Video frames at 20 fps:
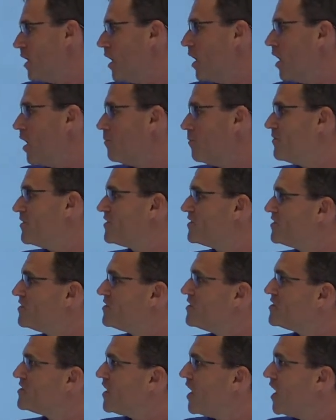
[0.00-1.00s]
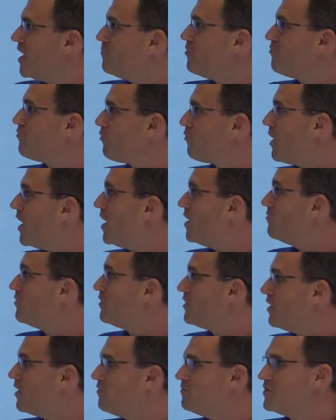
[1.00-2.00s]
Um, this is the time of
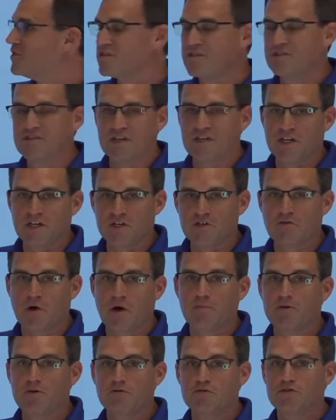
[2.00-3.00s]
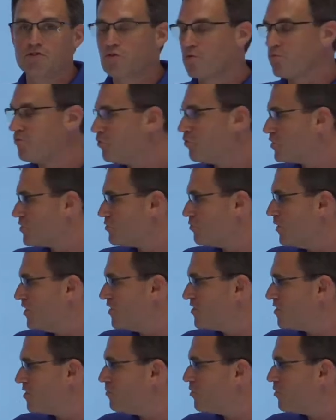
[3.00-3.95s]
arrival of the sustained tropical storm force winds.